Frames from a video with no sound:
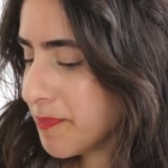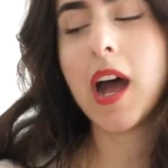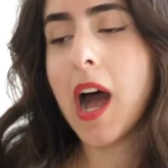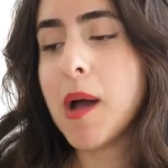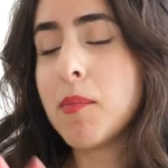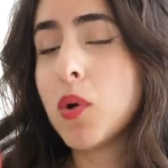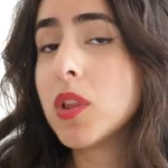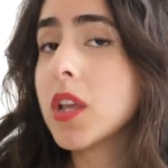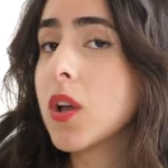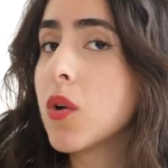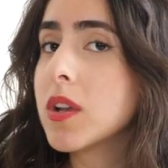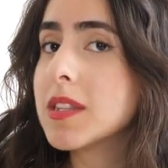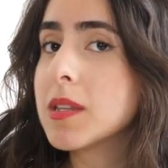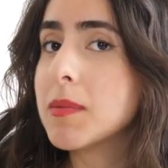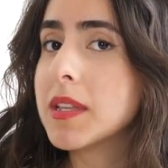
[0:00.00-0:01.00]
I'm only
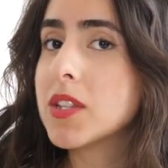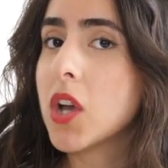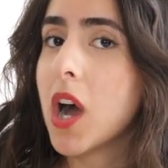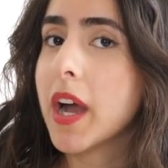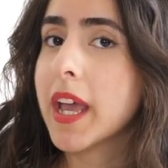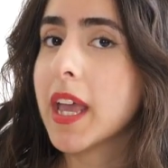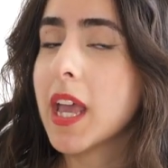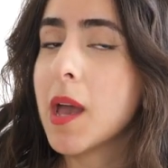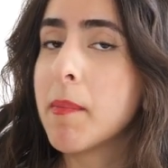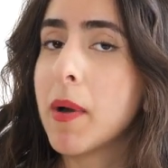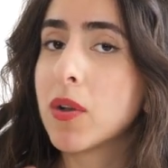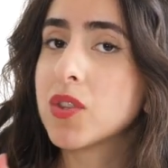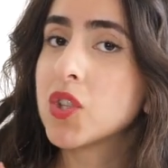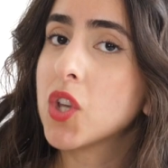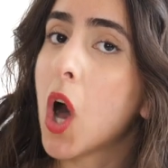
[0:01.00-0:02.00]
going to be talking
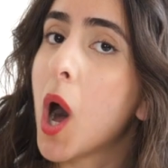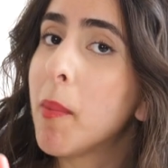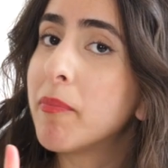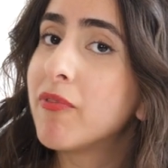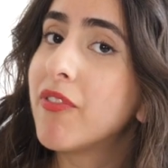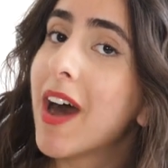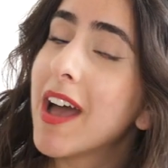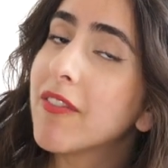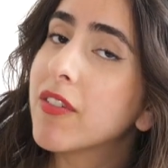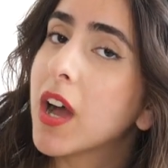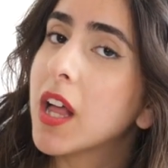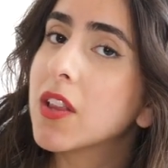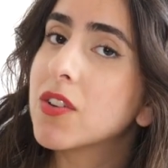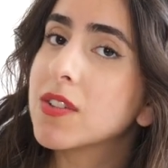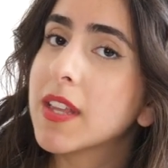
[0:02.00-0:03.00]
about top 5
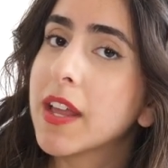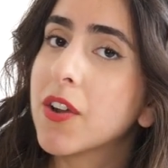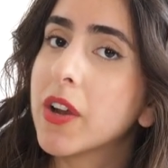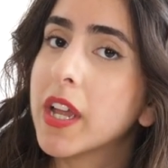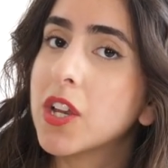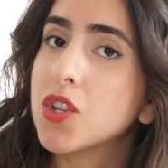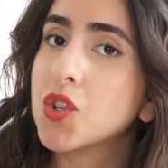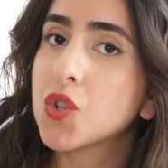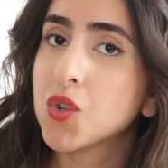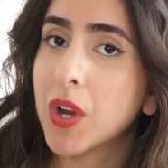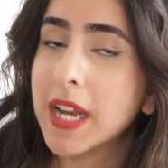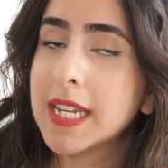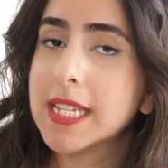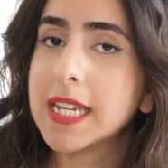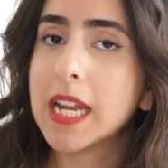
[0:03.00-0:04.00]
colors that are in
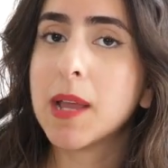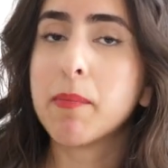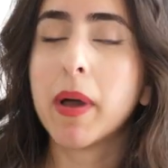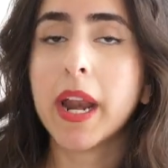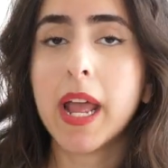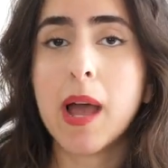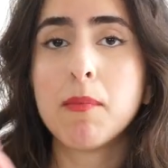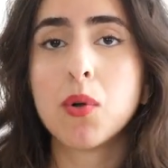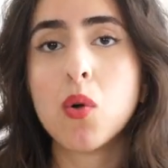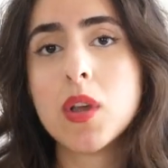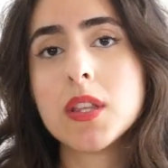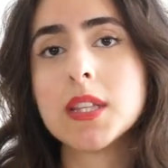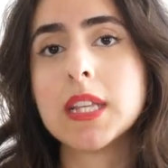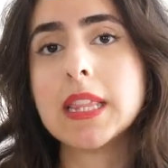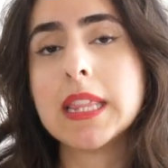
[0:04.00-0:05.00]
trend today, but I am going
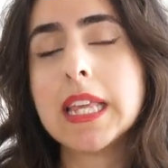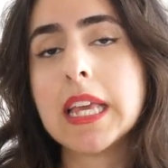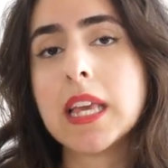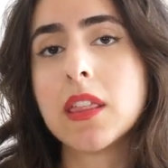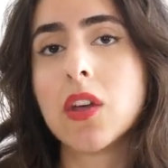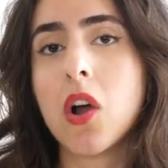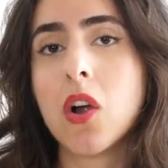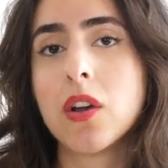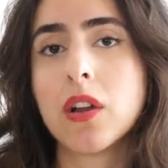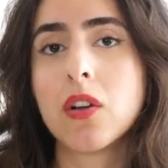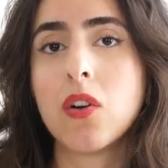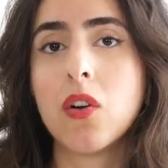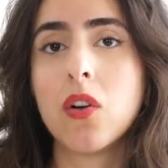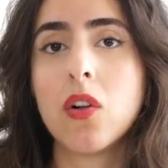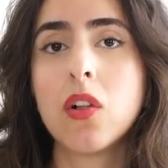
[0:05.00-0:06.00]
to link the
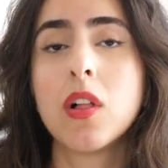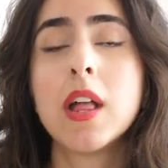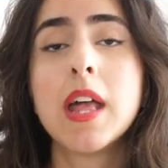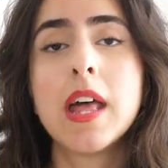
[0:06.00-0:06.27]
article